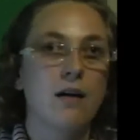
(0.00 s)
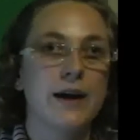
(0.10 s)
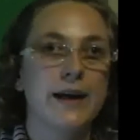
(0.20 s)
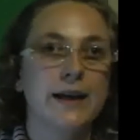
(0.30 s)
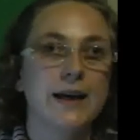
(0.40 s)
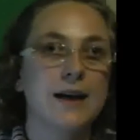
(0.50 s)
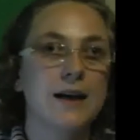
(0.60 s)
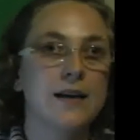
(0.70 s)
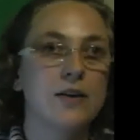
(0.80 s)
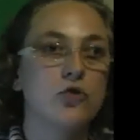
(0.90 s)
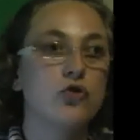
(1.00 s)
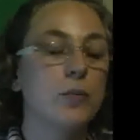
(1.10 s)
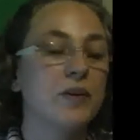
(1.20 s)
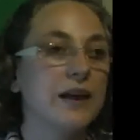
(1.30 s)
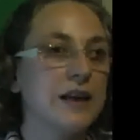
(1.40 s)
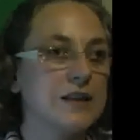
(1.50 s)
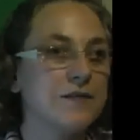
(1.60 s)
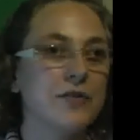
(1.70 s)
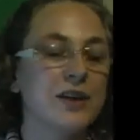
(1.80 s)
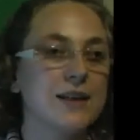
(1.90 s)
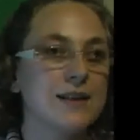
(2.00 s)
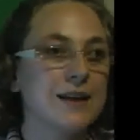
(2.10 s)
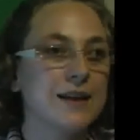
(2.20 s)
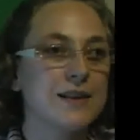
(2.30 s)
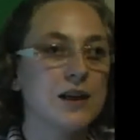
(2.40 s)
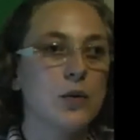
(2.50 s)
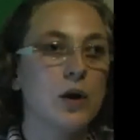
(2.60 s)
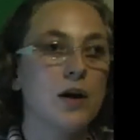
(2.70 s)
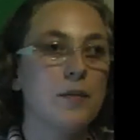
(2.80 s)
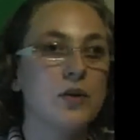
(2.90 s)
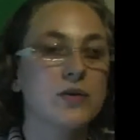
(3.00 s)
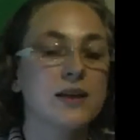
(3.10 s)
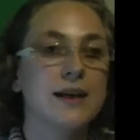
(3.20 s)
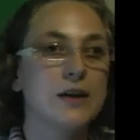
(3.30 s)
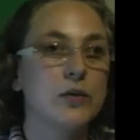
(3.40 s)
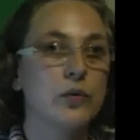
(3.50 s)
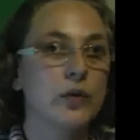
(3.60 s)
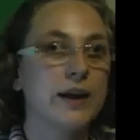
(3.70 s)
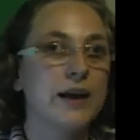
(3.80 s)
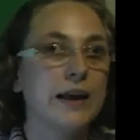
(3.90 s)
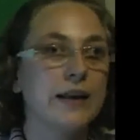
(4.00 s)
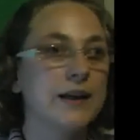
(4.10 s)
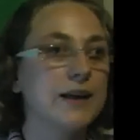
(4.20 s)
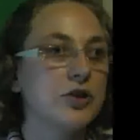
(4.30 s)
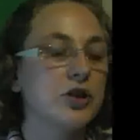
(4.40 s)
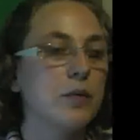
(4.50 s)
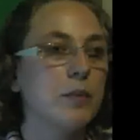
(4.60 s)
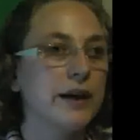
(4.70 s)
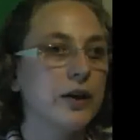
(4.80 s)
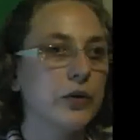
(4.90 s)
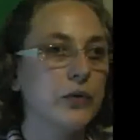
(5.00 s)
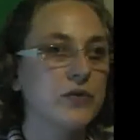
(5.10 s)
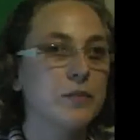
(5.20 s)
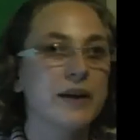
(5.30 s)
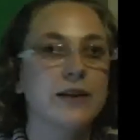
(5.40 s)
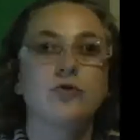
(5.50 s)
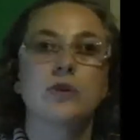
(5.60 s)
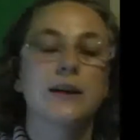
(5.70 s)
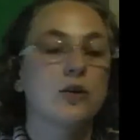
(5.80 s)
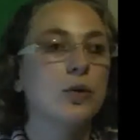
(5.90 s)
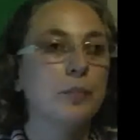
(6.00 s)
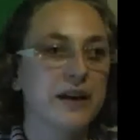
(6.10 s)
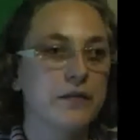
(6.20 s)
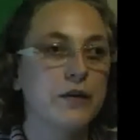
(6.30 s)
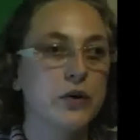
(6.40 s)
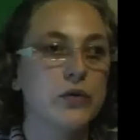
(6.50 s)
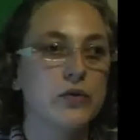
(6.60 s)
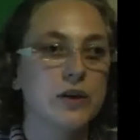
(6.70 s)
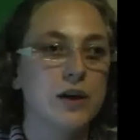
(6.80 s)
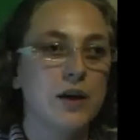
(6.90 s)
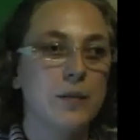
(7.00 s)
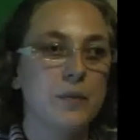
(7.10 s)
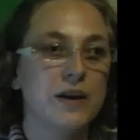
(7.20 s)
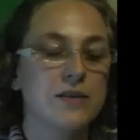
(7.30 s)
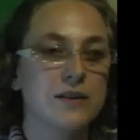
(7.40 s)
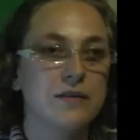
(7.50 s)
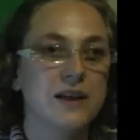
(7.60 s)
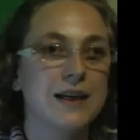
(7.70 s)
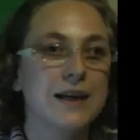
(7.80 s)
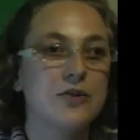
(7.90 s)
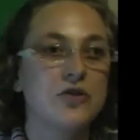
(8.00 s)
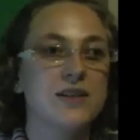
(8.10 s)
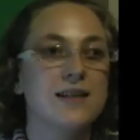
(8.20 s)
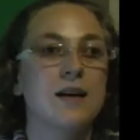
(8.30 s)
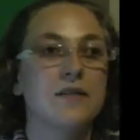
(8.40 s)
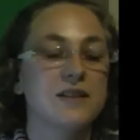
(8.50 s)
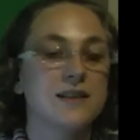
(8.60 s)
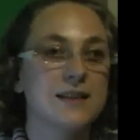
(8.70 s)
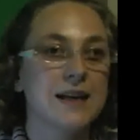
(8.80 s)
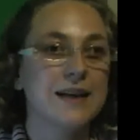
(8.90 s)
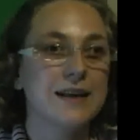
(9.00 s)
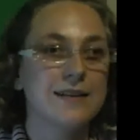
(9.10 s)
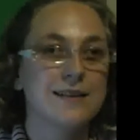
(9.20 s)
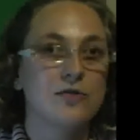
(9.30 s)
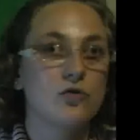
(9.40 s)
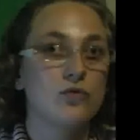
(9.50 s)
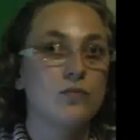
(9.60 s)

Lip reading: I can drop things very easily, so I'm not allowed in the kitchen on my own to make a drink or make food because of the injuries that I've sustained.